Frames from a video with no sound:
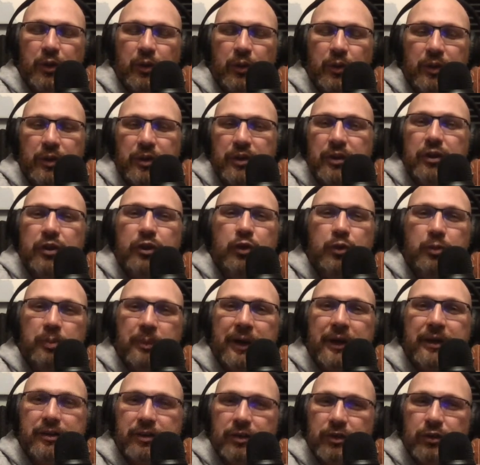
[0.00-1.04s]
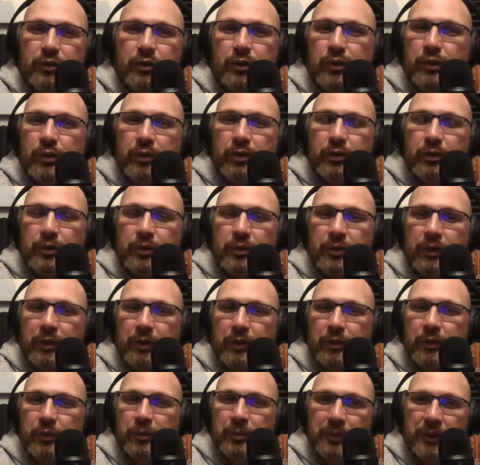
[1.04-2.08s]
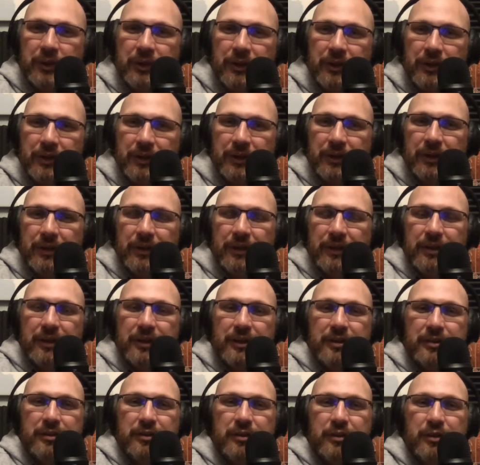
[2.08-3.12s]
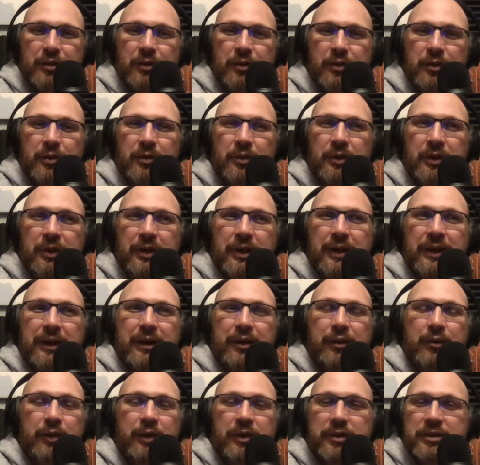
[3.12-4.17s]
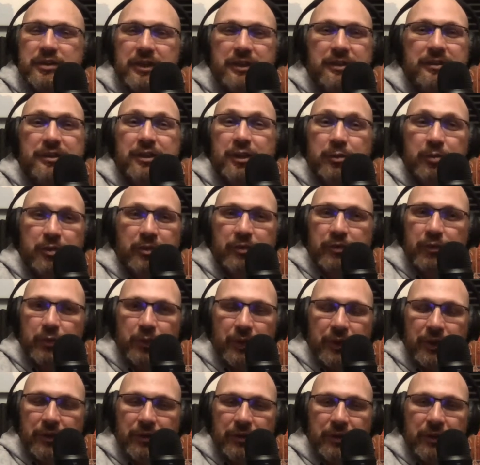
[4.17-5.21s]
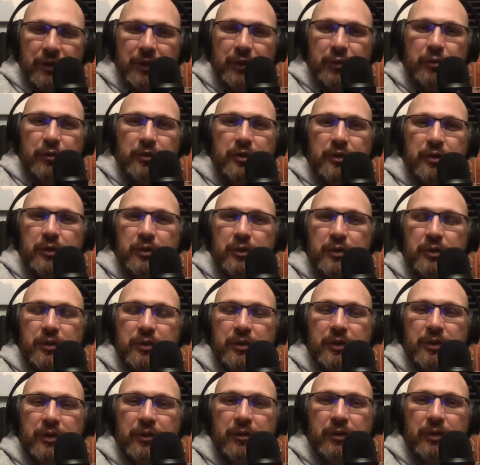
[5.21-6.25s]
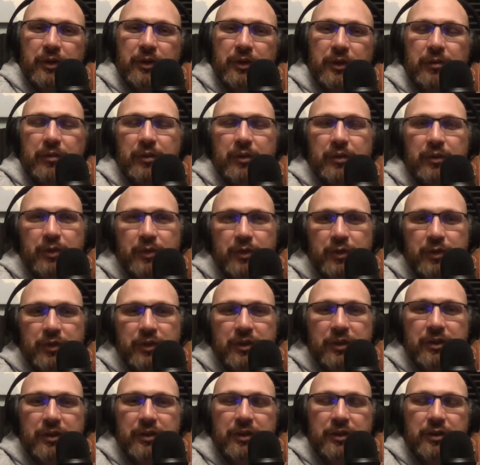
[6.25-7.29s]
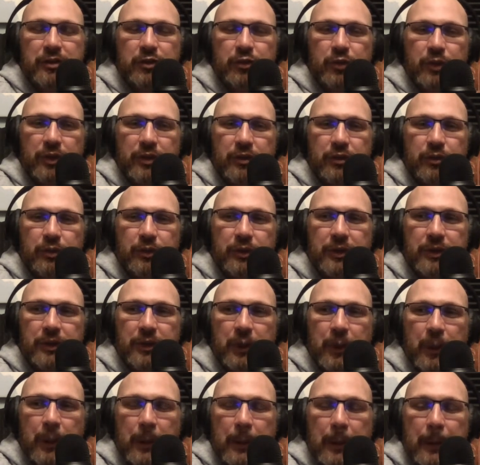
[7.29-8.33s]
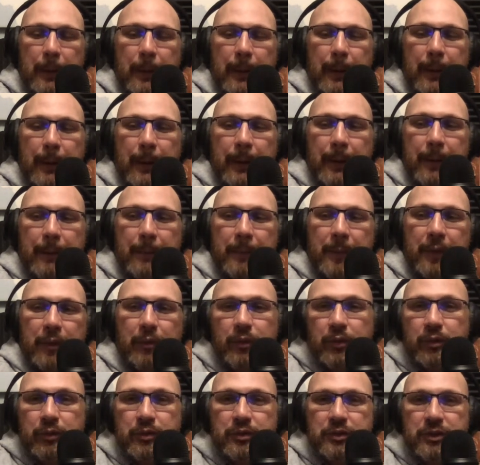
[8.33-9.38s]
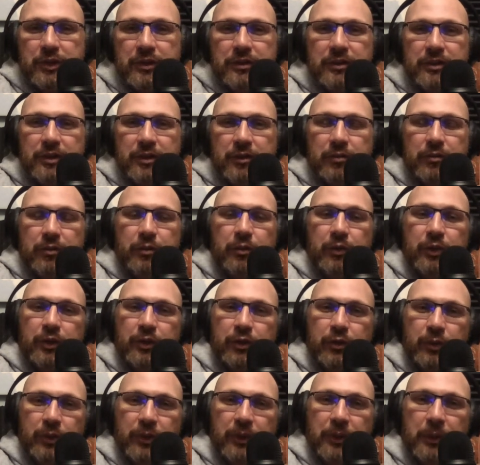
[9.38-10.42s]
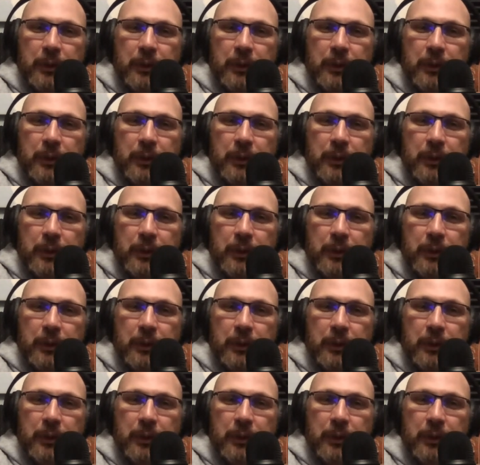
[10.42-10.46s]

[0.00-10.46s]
new magic door there would be. So we change it up every week, right? So we see our kids twice a week, and we would change it up from week to week.